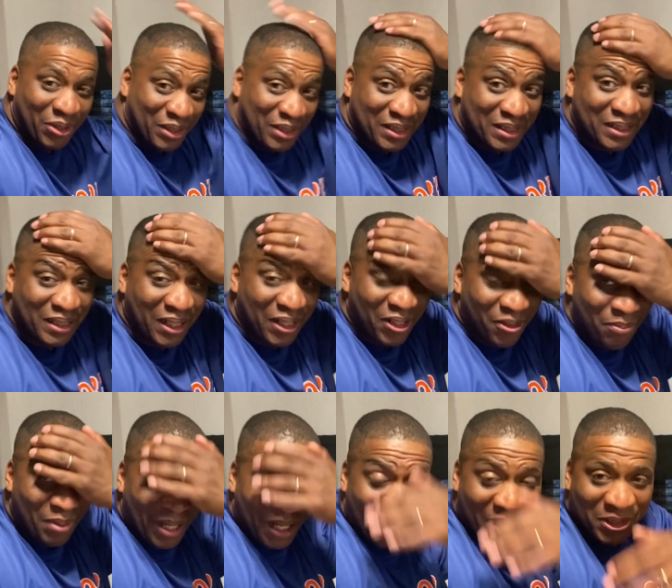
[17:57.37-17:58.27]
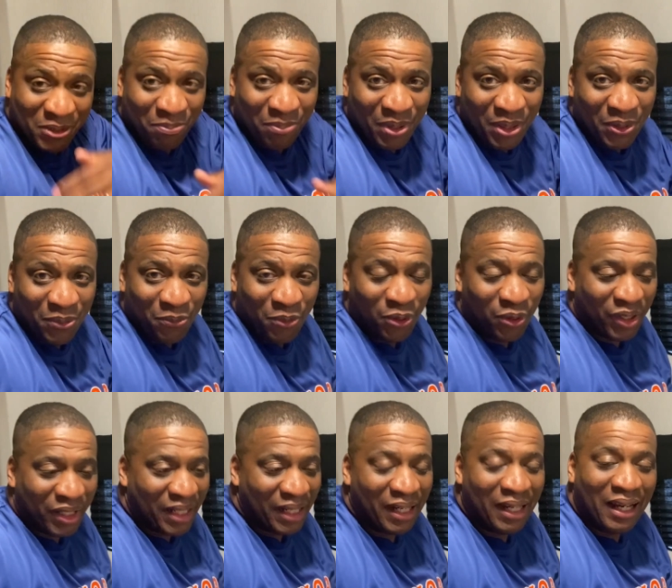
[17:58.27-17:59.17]
the setup has been
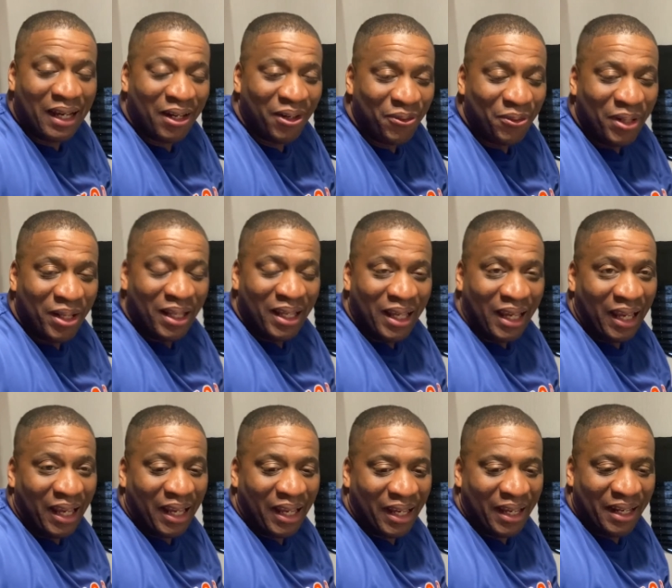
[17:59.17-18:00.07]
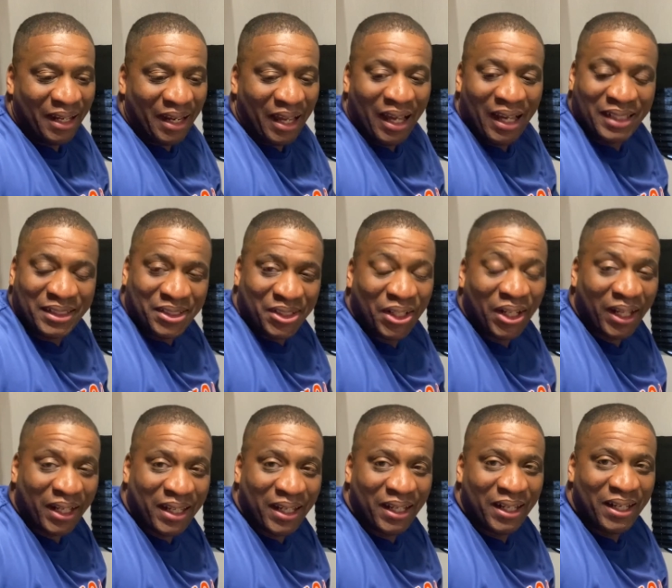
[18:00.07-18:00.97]
working out and I
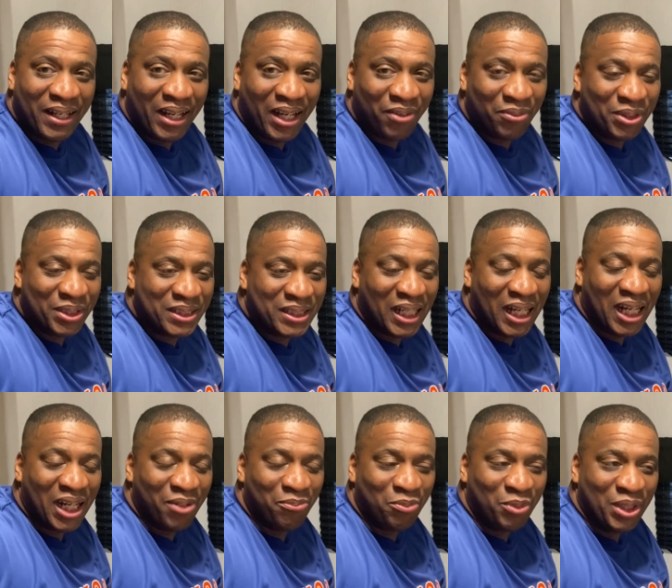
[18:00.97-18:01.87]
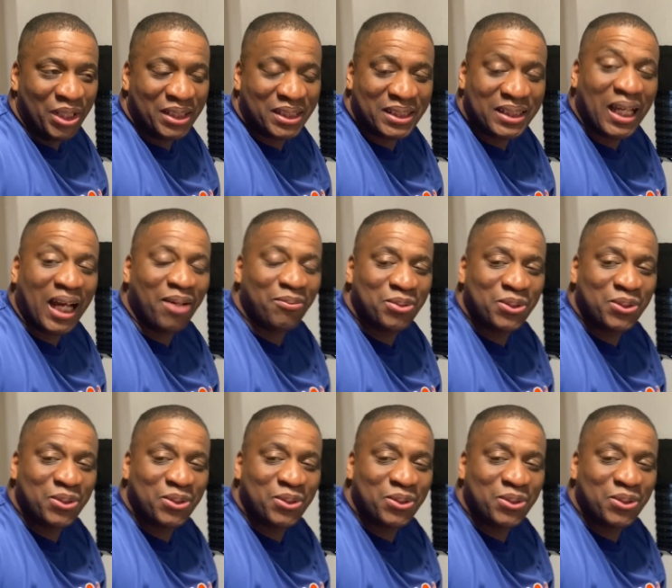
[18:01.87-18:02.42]
check it every time we stop